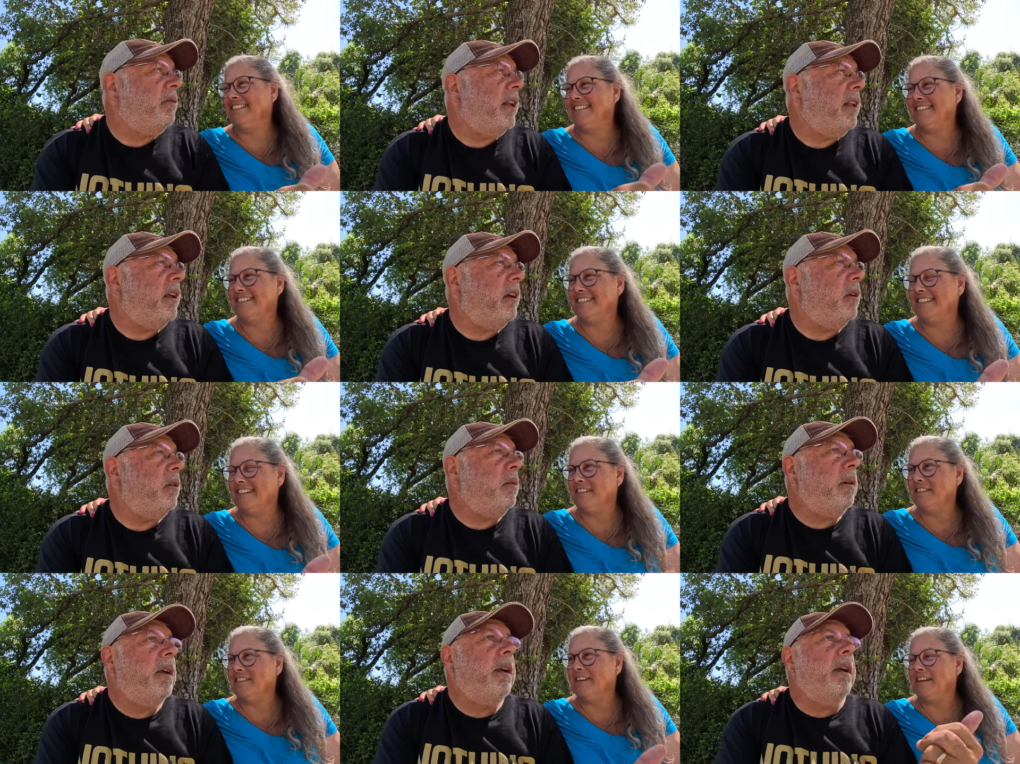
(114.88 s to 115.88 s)
Speaker 1: video
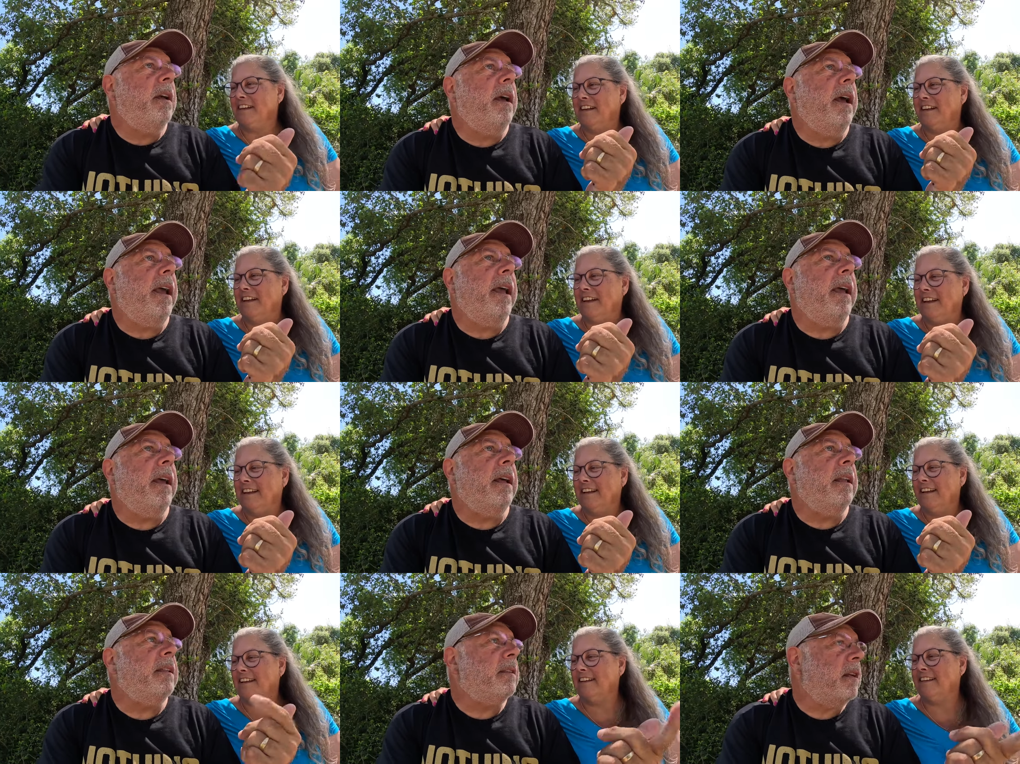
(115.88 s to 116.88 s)

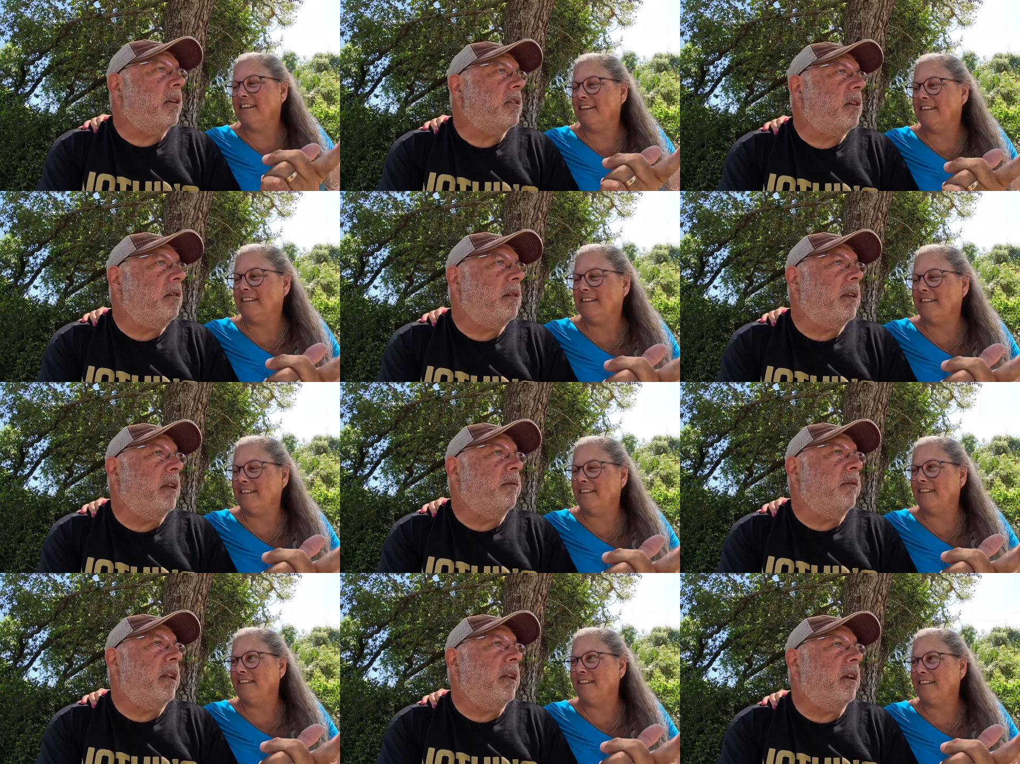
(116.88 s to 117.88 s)
and the Sarasota Tim
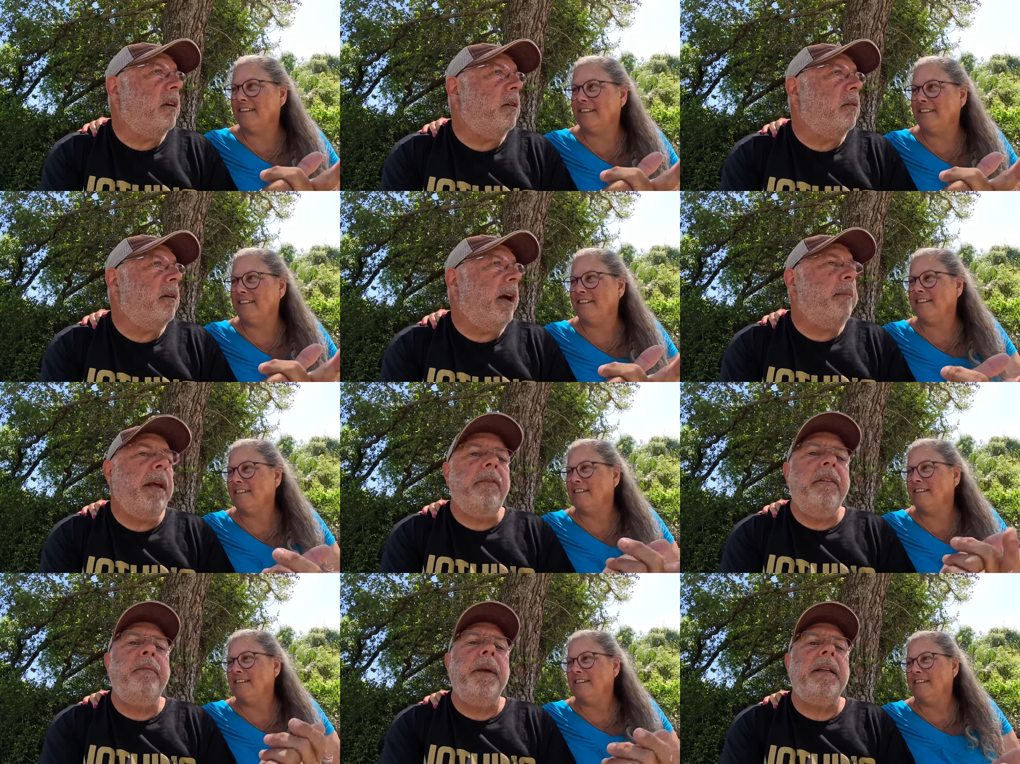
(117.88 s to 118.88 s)
video, I bet
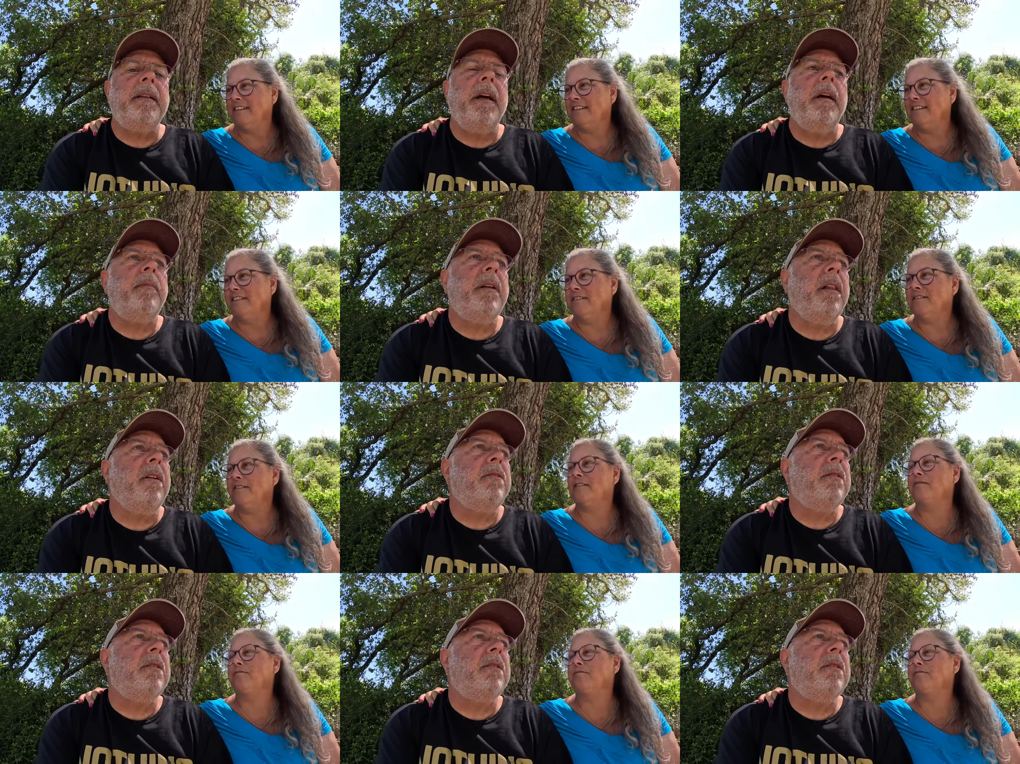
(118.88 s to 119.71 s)
we've picked up close